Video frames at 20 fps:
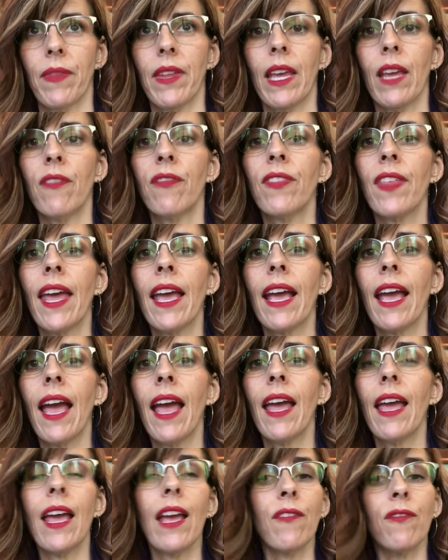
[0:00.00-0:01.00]
If they,
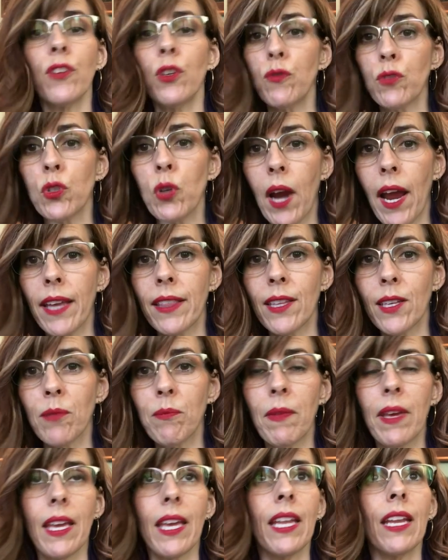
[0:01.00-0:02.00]
if you've tried
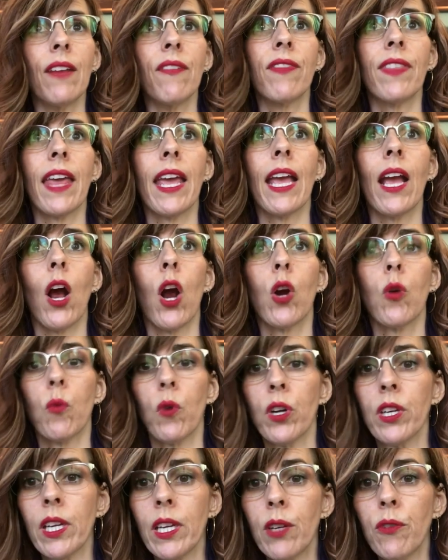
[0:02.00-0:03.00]
them and if they are
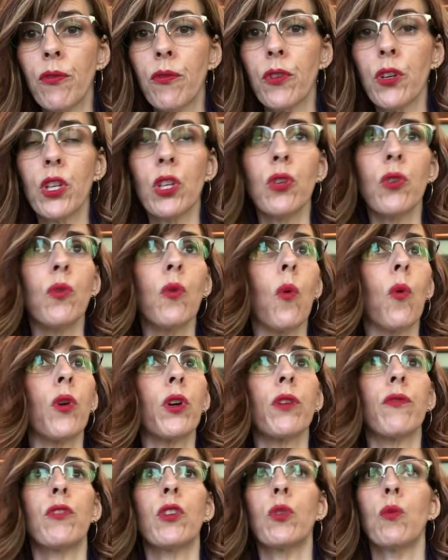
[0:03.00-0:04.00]
working for you,
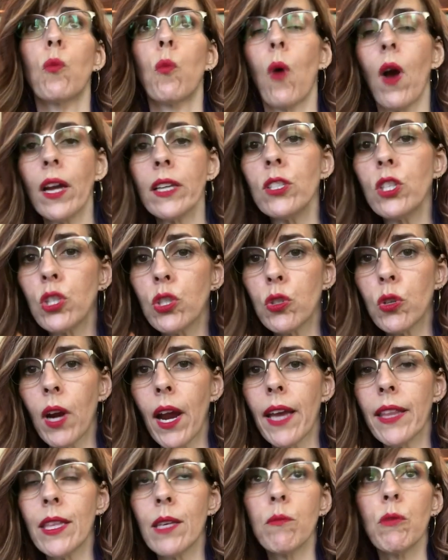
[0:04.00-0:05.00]
or if you want to
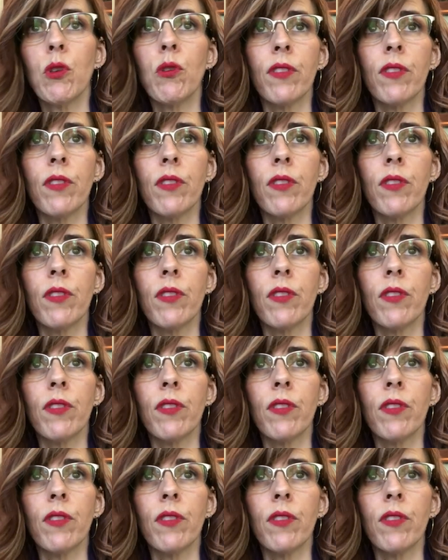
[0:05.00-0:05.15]
try them,